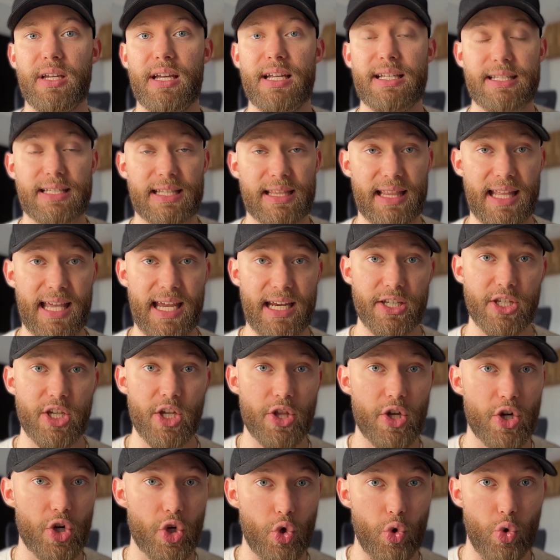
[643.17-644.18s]
It's linked to
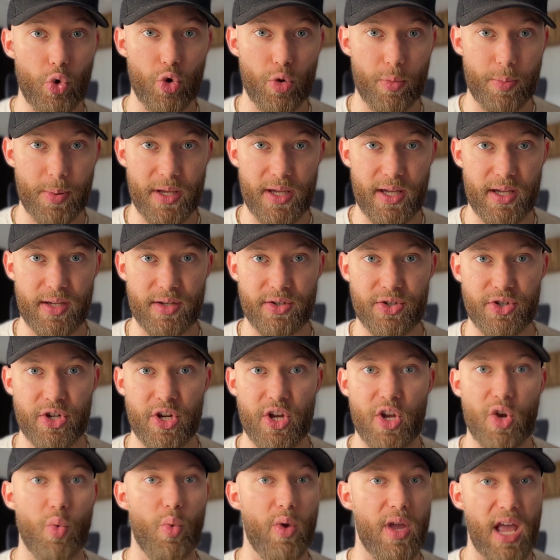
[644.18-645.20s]
their Google page.
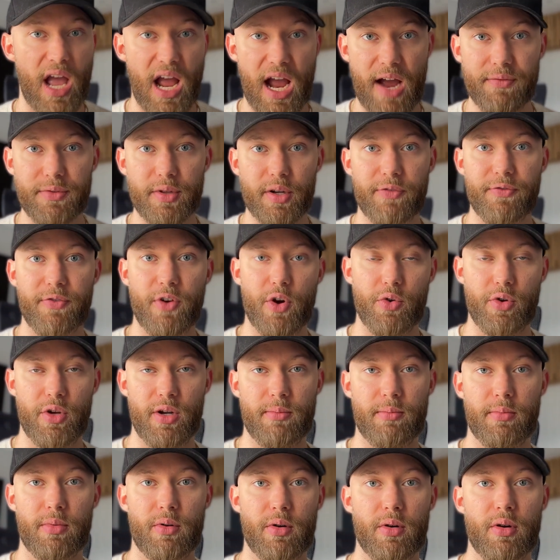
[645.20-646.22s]
We have their phone
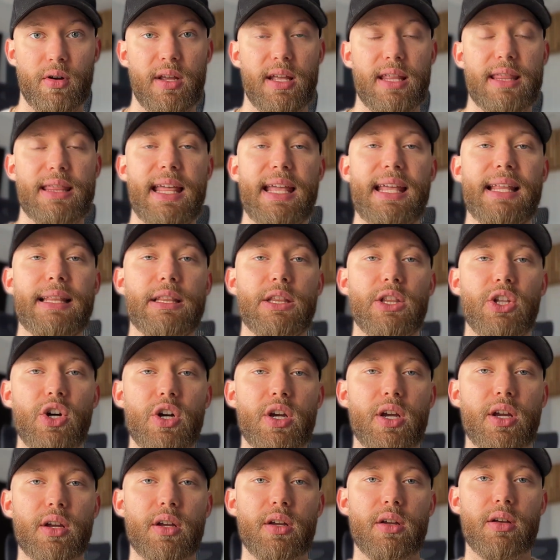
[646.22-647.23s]
number. They
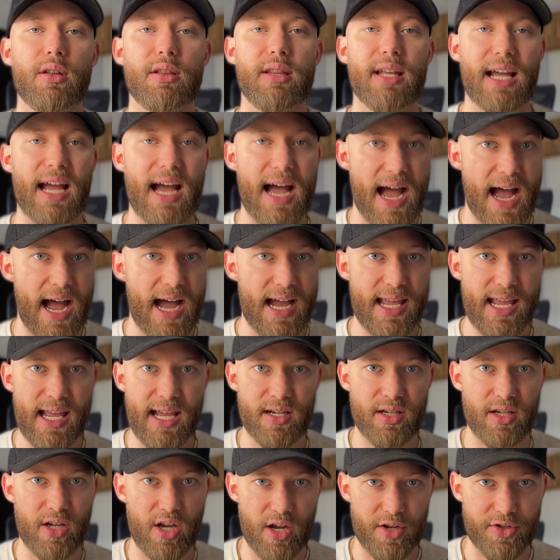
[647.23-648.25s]
look like a
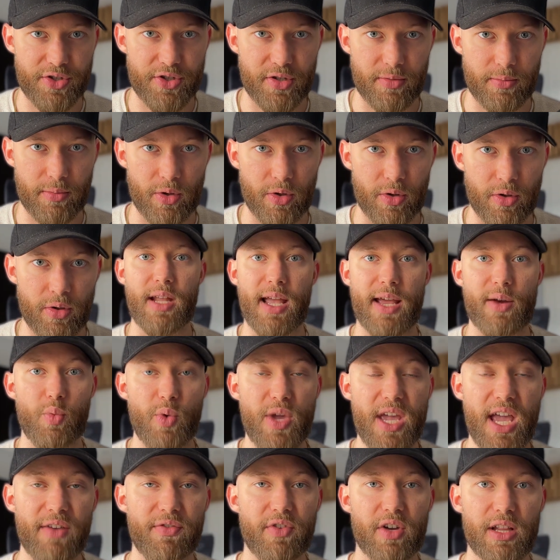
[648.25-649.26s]
high-end customer. And
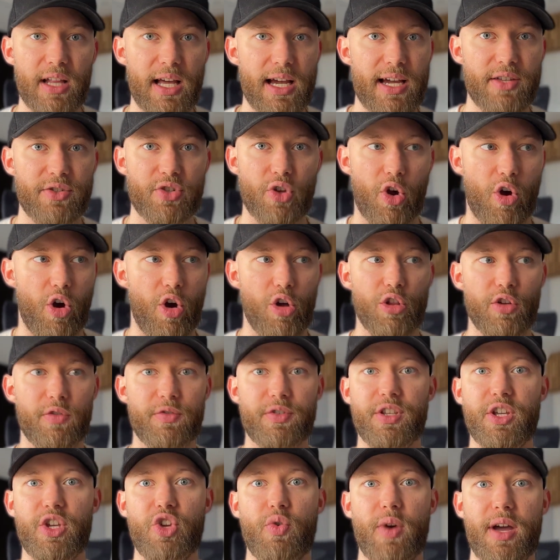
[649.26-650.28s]
we have clients all
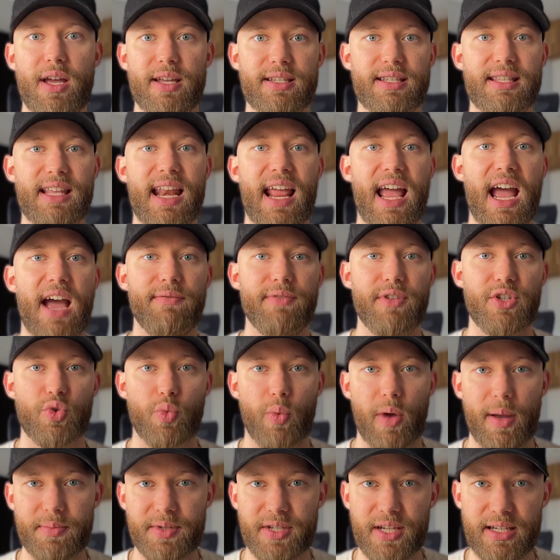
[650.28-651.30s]
over the US that have these
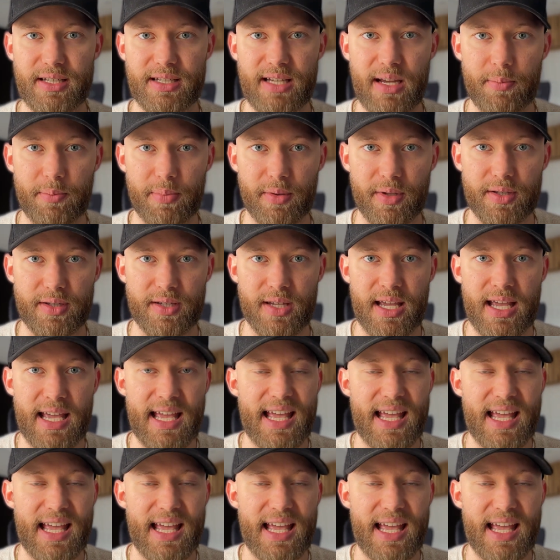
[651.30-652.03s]
website templates.